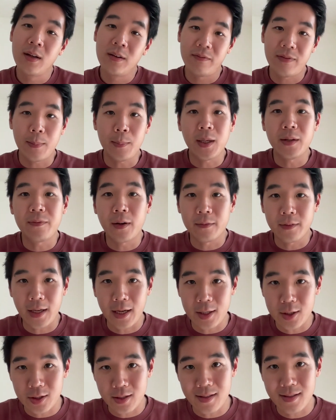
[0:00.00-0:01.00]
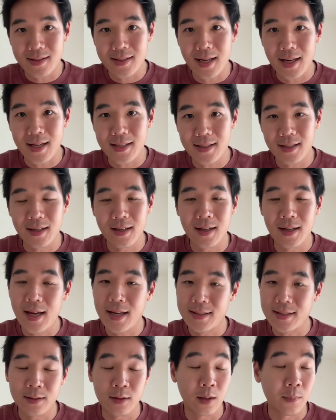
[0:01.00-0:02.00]
family foundations as a
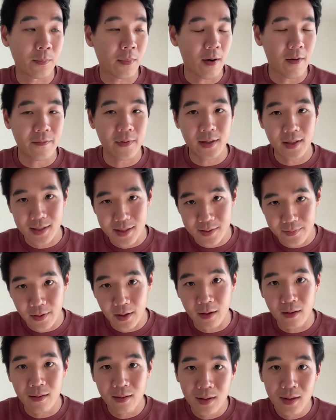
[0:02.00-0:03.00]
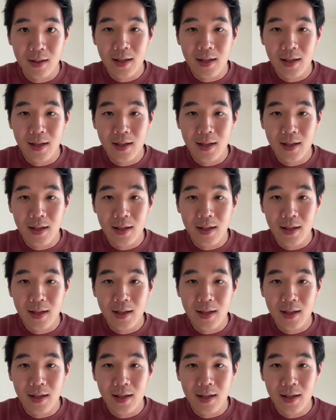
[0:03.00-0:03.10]
nonprofit as well.